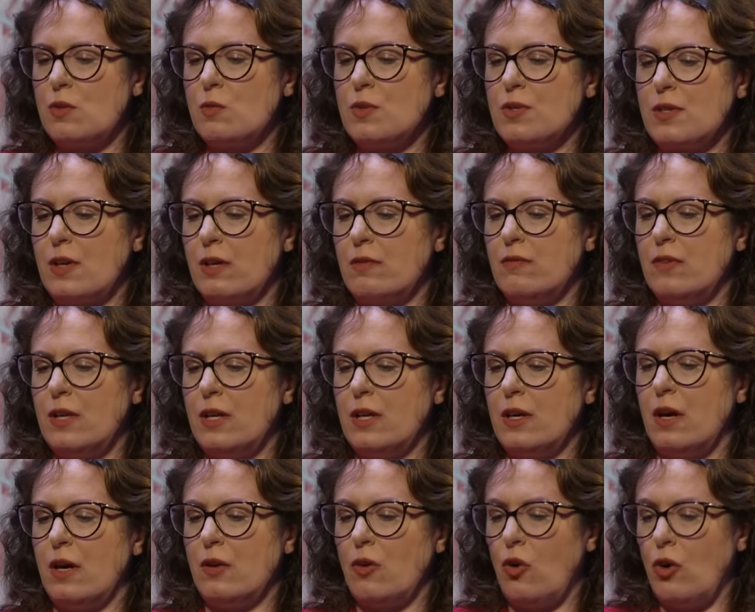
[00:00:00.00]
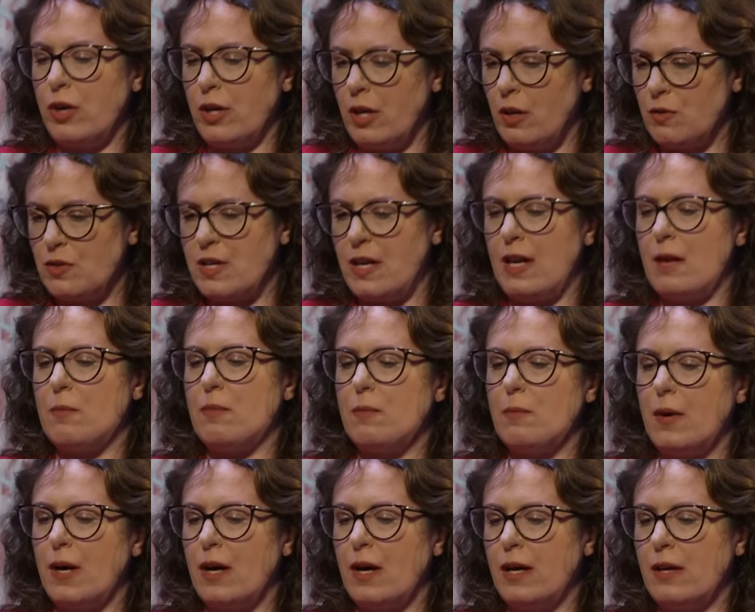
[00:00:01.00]
was on video on audio tape
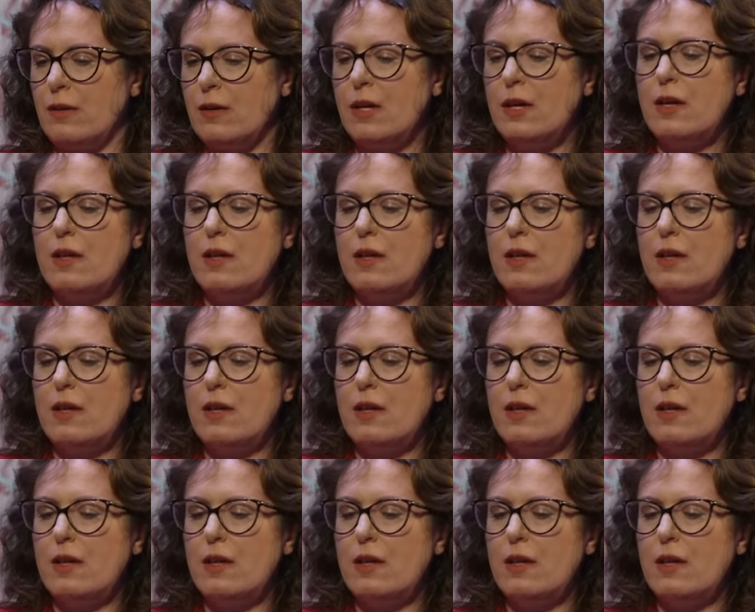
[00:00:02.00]
by